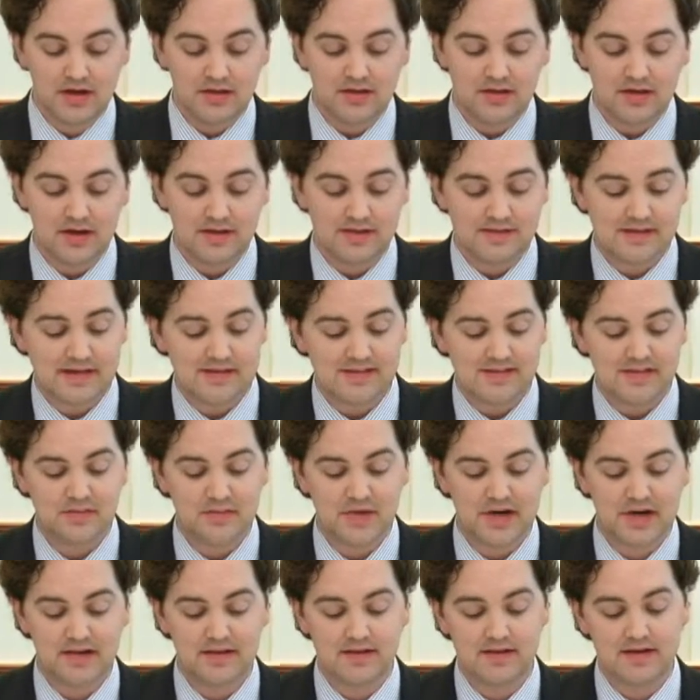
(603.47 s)
It's
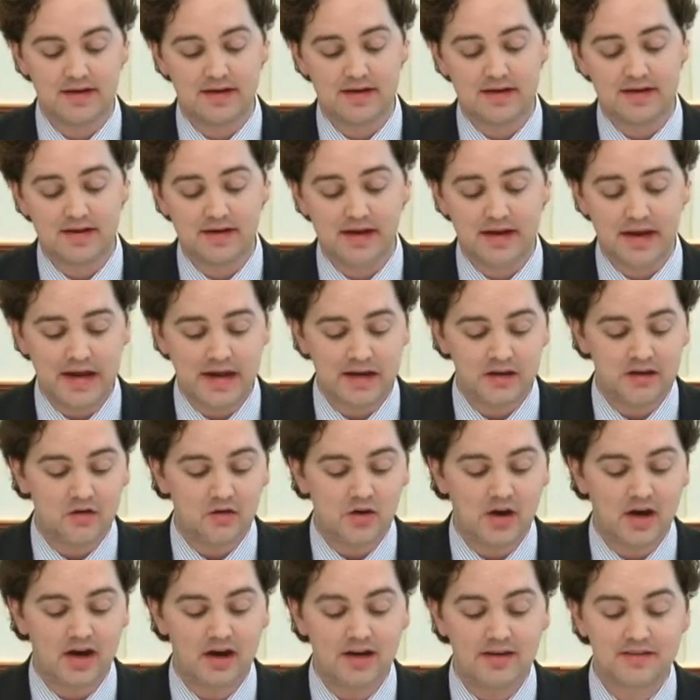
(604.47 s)
estimated at an annual
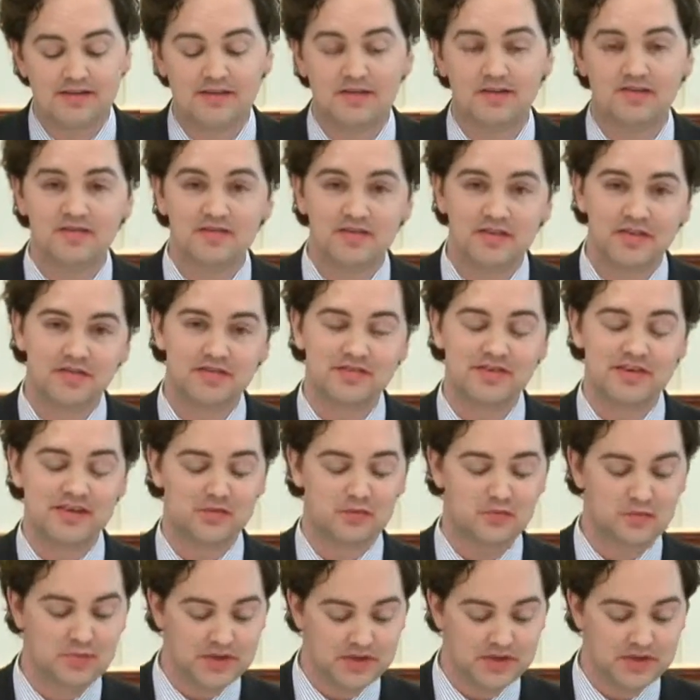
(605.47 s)
cost of $50